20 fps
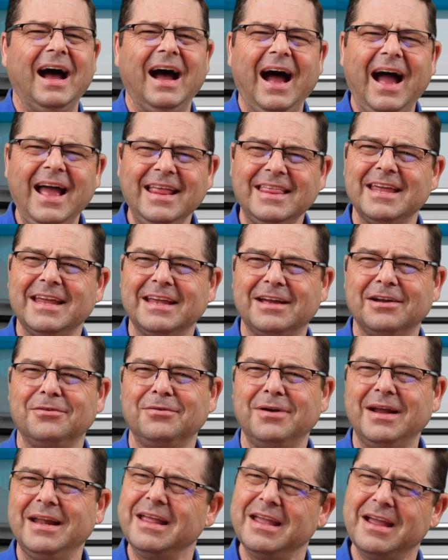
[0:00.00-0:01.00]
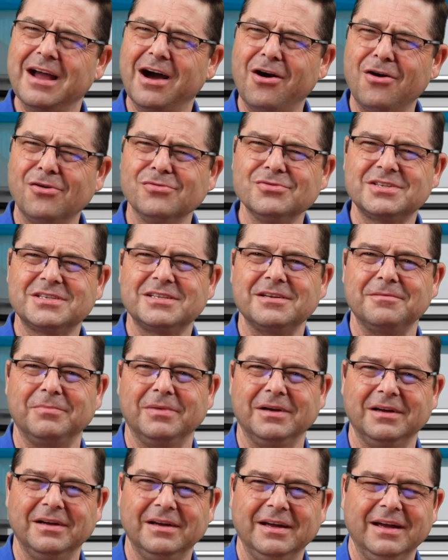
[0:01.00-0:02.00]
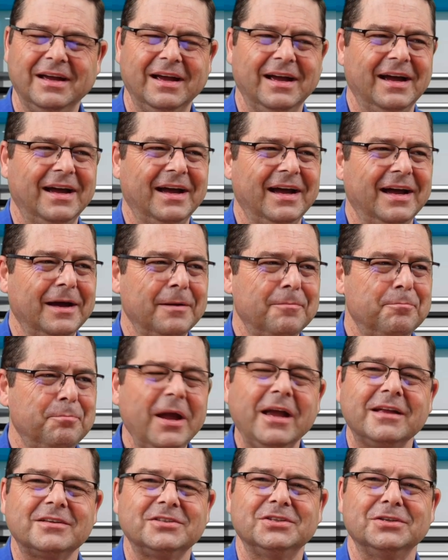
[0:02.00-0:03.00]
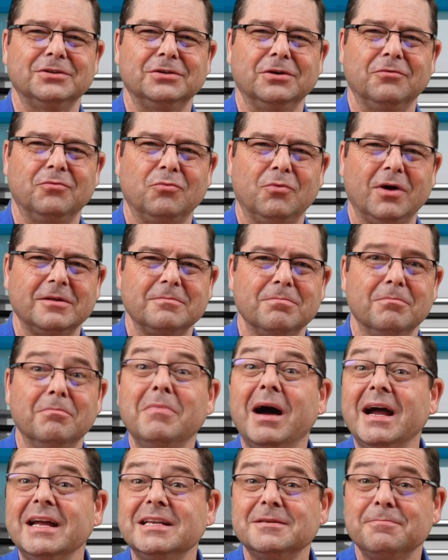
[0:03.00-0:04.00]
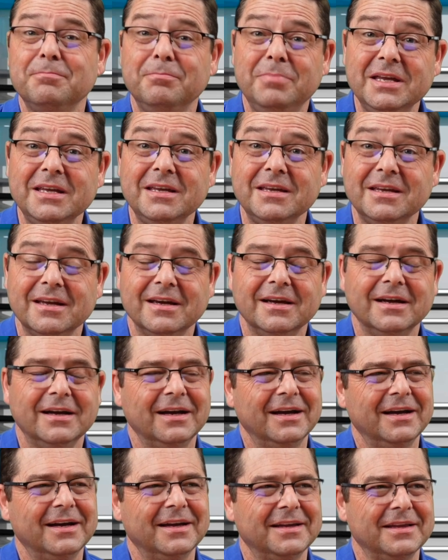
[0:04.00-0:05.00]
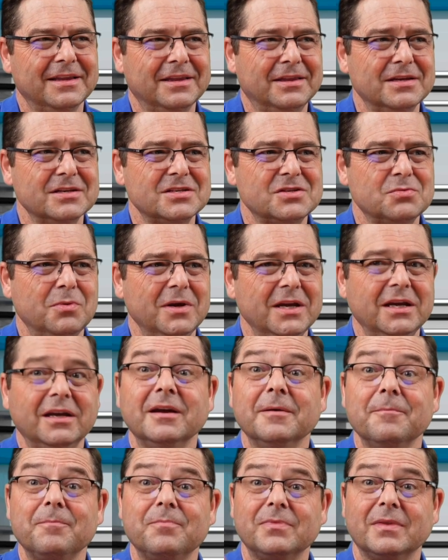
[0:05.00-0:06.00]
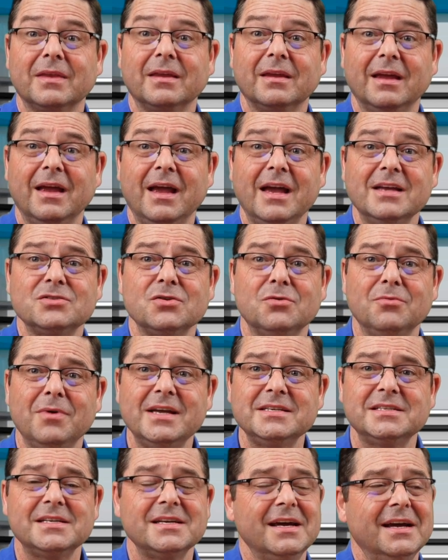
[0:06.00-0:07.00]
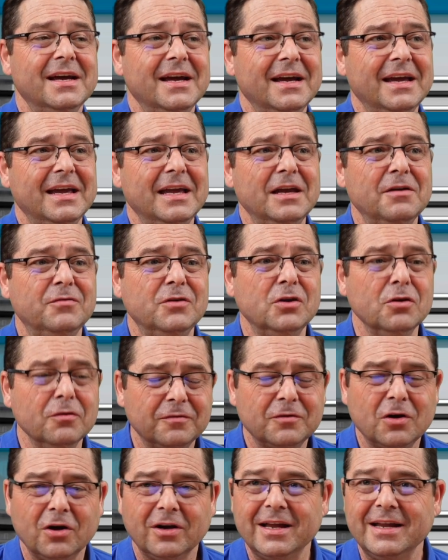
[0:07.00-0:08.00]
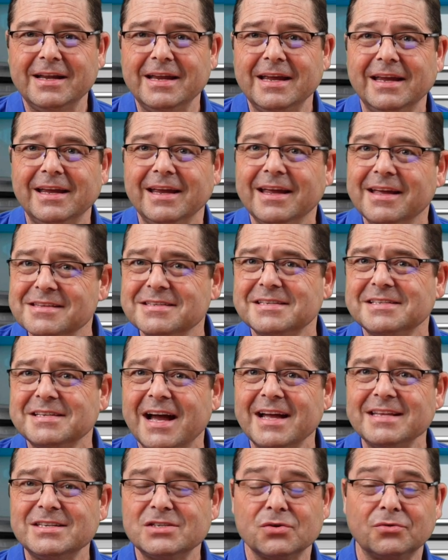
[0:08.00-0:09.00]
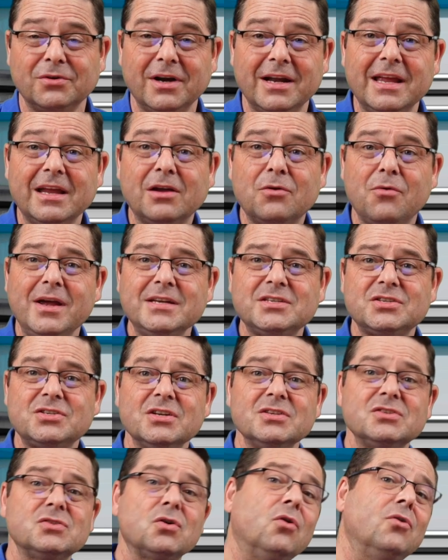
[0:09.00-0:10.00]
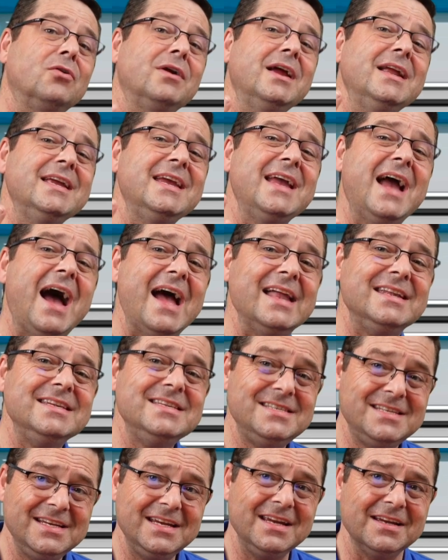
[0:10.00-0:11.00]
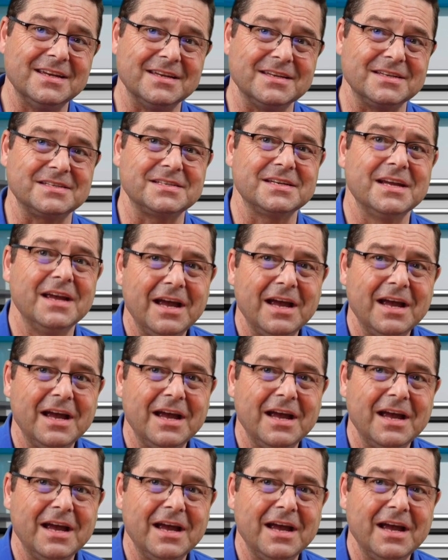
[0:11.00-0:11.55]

I think a really wholesome picture of what might be this week. As always, If you've got any insights or any questions or any ideas